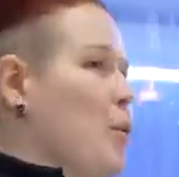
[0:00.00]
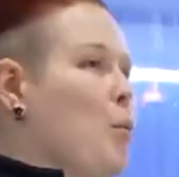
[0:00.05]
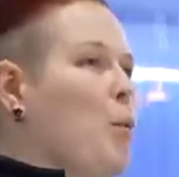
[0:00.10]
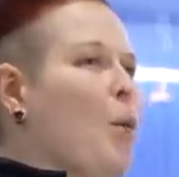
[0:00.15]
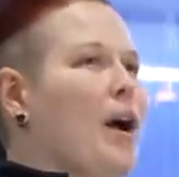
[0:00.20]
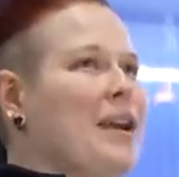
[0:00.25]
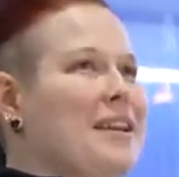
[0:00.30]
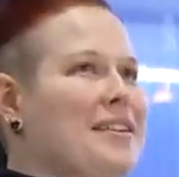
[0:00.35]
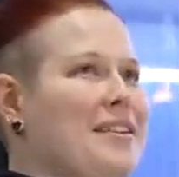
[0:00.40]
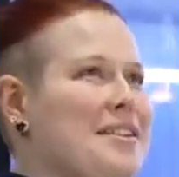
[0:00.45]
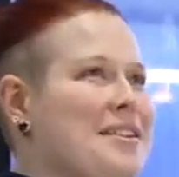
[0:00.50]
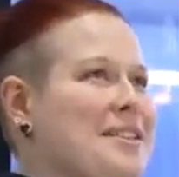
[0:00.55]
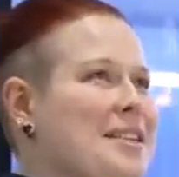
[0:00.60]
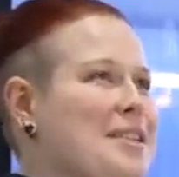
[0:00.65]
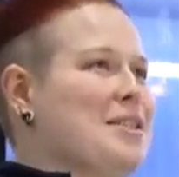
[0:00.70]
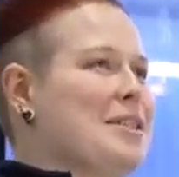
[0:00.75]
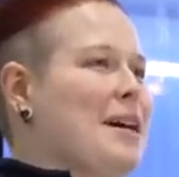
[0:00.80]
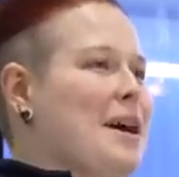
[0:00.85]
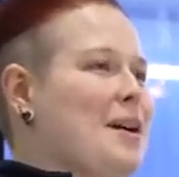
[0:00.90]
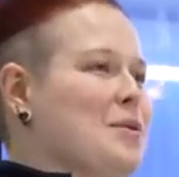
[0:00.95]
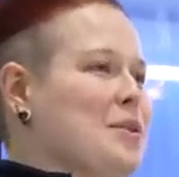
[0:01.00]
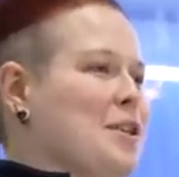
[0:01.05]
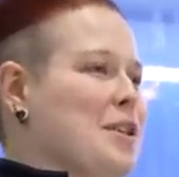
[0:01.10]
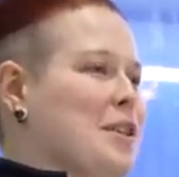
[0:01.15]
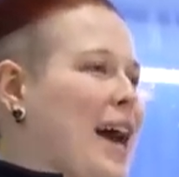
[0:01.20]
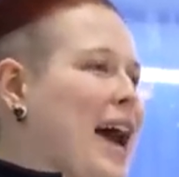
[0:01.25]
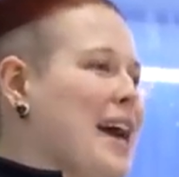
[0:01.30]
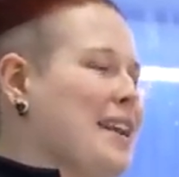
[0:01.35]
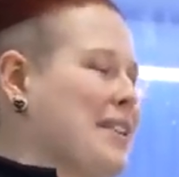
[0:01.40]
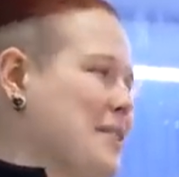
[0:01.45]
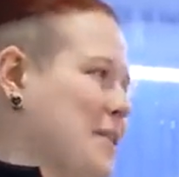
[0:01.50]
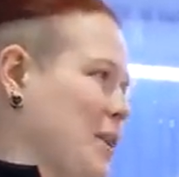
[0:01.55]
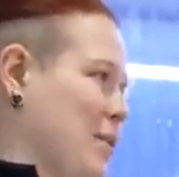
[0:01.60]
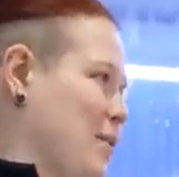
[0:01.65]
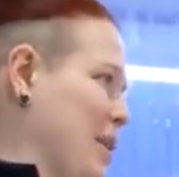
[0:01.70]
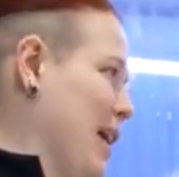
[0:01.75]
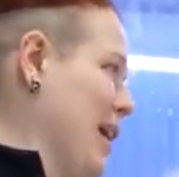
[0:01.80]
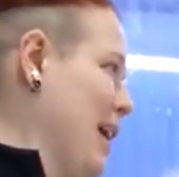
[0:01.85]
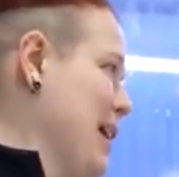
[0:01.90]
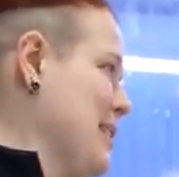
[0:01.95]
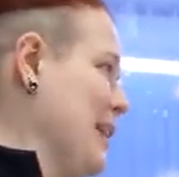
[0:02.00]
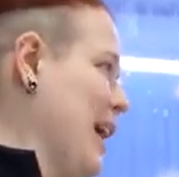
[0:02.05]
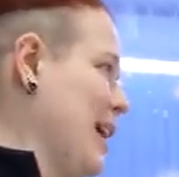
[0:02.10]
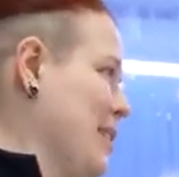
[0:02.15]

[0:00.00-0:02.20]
The whiteness is down to the additive that gets